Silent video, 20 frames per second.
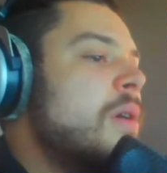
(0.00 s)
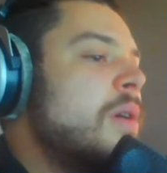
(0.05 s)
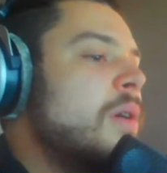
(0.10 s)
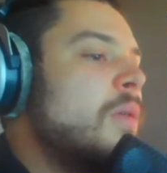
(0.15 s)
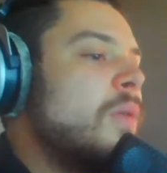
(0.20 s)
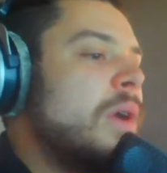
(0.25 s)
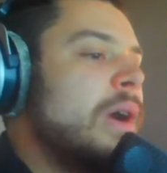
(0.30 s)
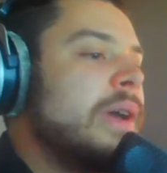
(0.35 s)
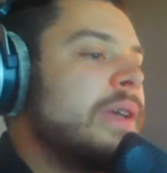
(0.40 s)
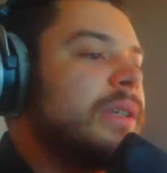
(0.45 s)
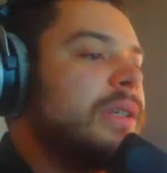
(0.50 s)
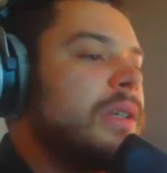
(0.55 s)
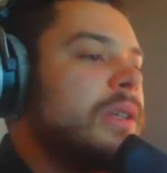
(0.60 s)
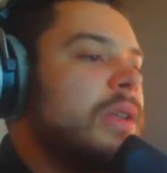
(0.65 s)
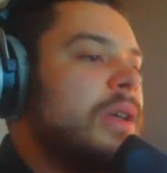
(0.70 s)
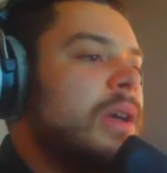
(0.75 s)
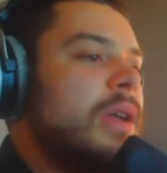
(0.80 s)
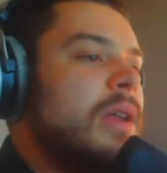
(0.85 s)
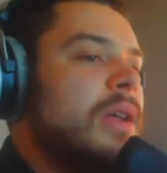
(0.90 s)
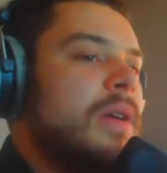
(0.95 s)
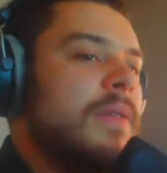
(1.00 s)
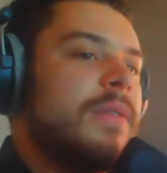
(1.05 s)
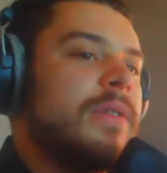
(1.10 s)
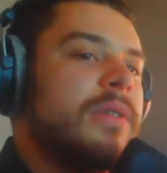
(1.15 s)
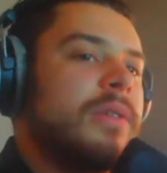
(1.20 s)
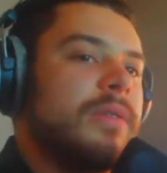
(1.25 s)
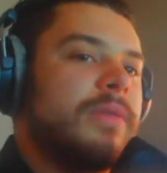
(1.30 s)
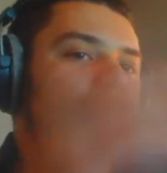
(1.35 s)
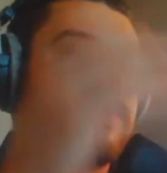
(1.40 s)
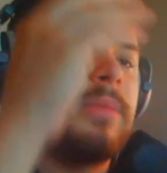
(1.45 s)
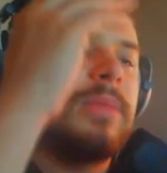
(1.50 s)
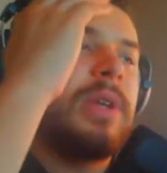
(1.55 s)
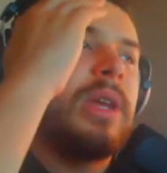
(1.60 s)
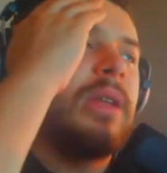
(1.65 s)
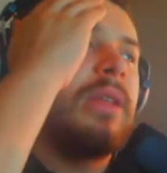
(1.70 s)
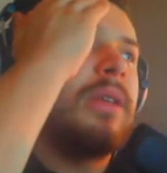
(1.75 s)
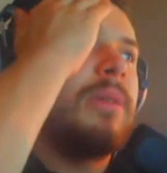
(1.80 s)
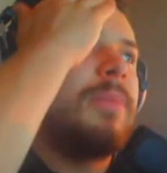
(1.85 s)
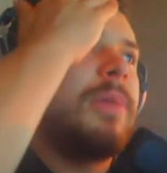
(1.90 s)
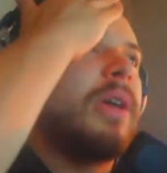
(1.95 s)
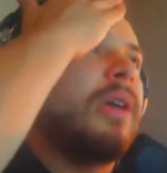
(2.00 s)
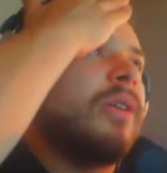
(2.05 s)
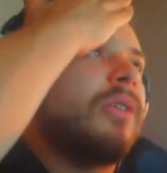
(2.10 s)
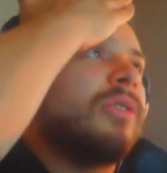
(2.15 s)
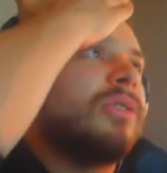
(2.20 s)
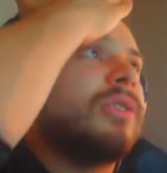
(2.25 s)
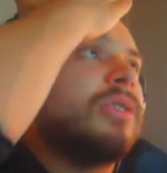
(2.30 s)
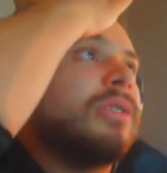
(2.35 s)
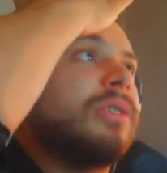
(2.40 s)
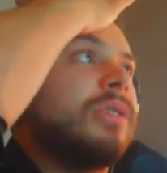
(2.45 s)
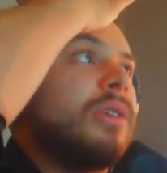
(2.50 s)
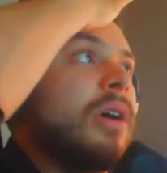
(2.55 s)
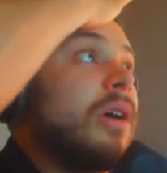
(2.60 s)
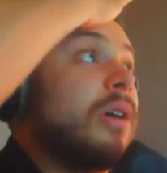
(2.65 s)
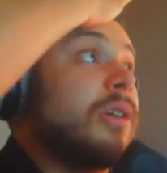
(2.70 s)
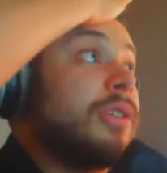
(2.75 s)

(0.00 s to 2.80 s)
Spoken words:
Why is it that everything from Daily Mail is just dog